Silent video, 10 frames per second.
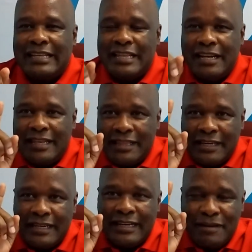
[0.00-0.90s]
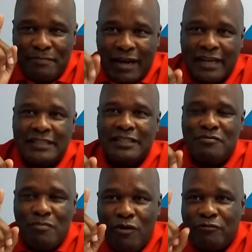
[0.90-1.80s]
the liberation
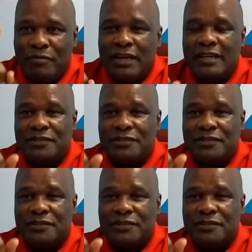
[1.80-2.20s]
movement,